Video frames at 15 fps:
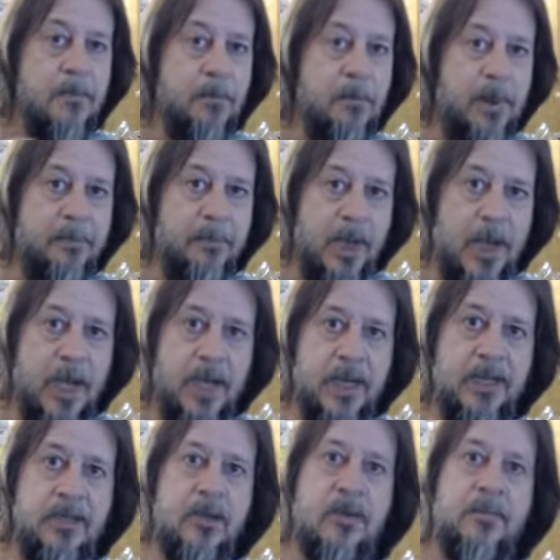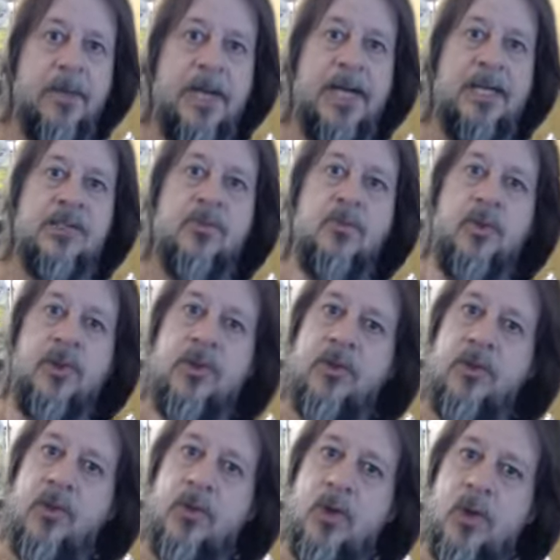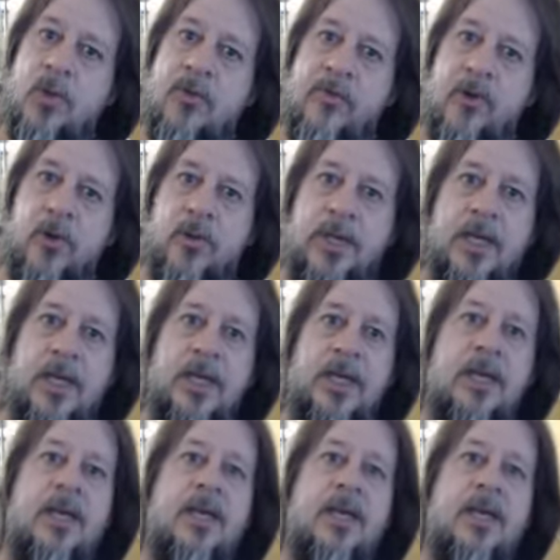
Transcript: but behind our backs with no voting,